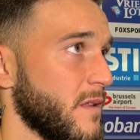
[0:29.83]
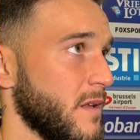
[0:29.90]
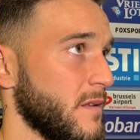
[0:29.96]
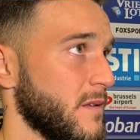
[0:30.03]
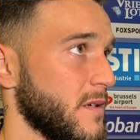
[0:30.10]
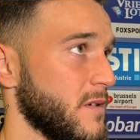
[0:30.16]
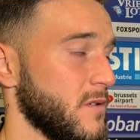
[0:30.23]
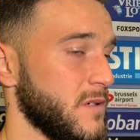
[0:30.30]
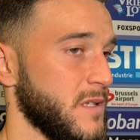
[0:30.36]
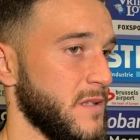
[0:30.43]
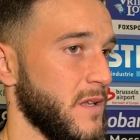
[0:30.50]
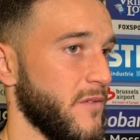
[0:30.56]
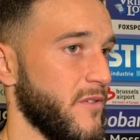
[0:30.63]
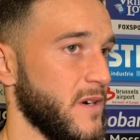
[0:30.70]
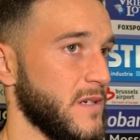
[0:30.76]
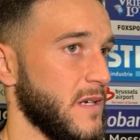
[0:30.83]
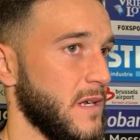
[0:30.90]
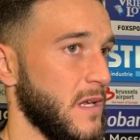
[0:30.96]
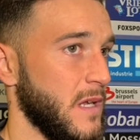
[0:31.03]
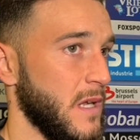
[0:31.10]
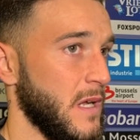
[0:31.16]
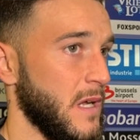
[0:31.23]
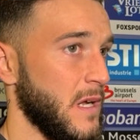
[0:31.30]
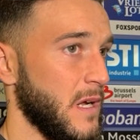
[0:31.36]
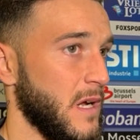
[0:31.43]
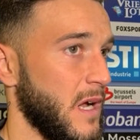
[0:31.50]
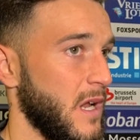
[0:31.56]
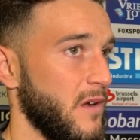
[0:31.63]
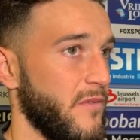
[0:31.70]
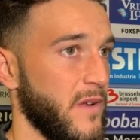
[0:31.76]
transitions in the first
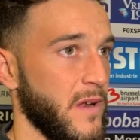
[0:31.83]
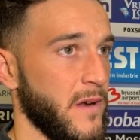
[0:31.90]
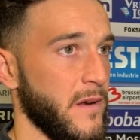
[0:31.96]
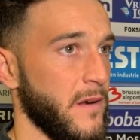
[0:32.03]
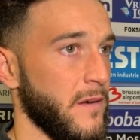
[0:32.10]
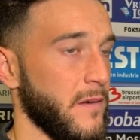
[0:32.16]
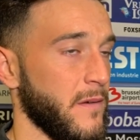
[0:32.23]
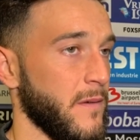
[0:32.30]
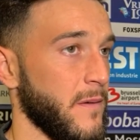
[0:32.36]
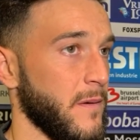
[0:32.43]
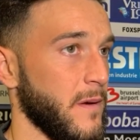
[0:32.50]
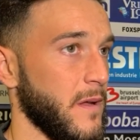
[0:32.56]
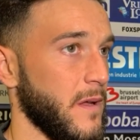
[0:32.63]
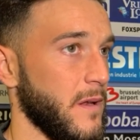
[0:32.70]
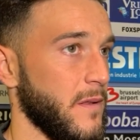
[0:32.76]
half, and